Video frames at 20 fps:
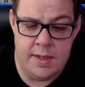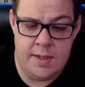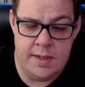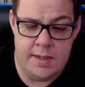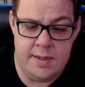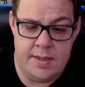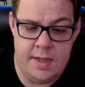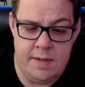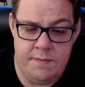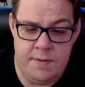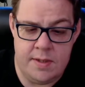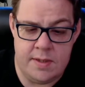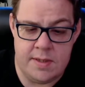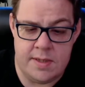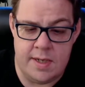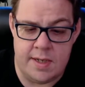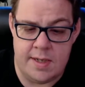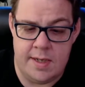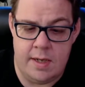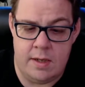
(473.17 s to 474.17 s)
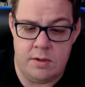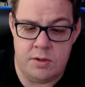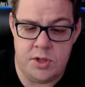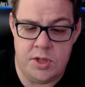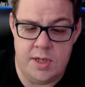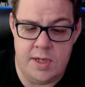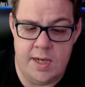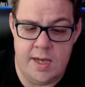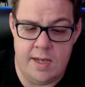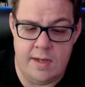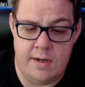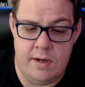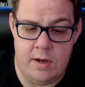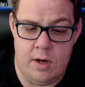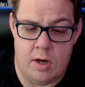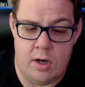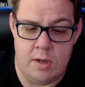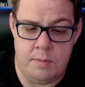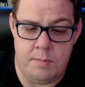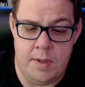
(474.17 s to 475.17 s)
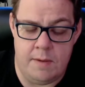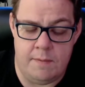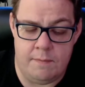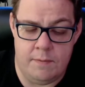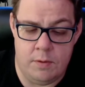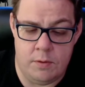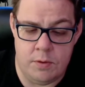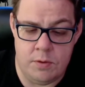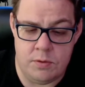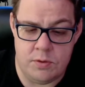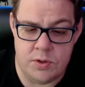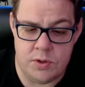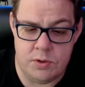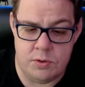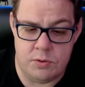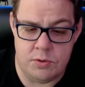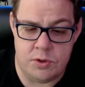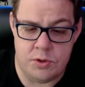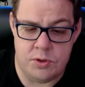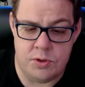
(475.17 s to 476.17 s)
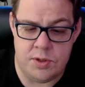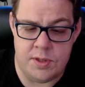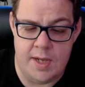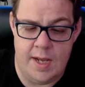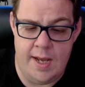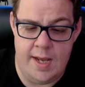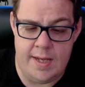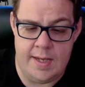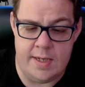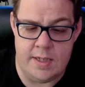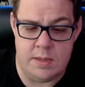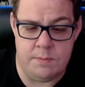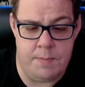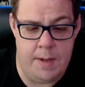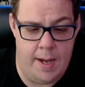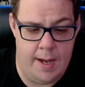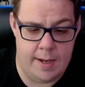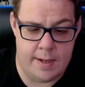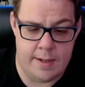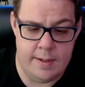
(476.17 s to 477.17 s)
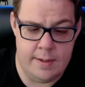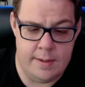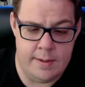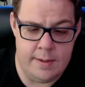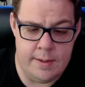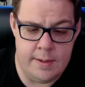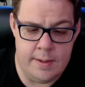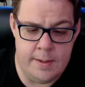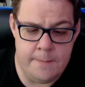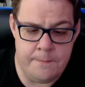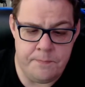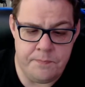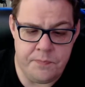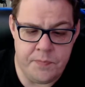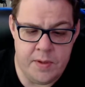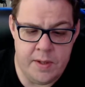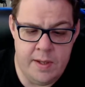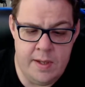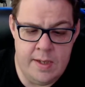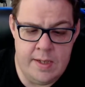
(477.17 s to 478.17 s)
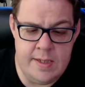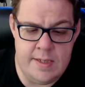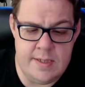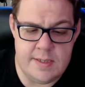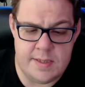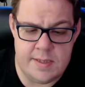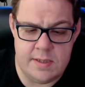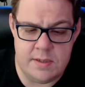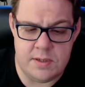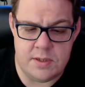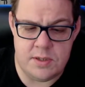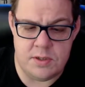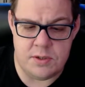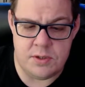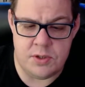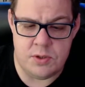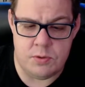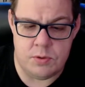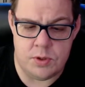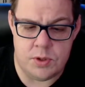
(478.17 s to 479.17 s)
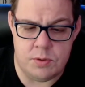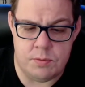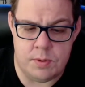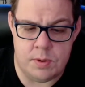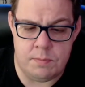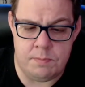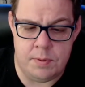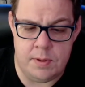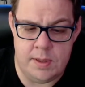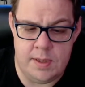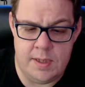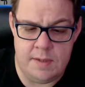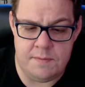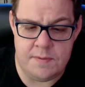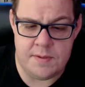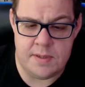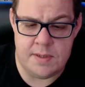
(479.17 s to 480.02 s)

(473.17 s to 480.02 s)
devious technology, and an army of loyal soldiers at his back. His sinister sorcerer believes